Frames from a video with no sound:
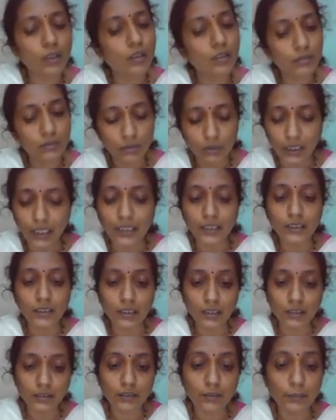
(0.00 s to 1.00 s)
So that is
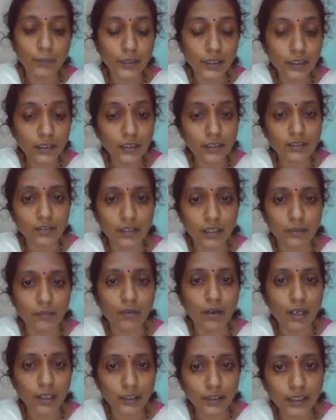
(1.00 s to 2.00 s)
another biggest
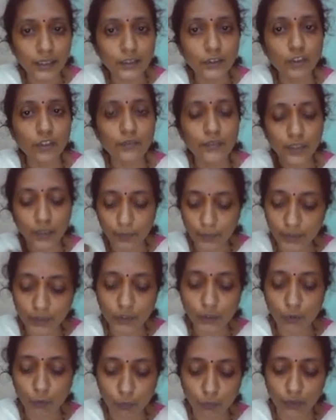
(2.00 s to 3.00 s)
advantage of
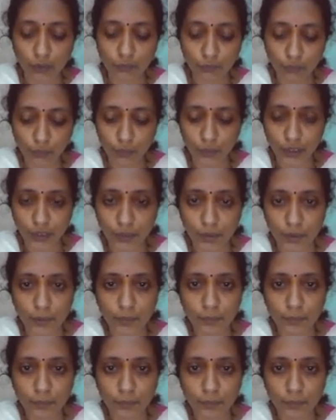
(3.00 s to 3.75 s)
Lpc2148.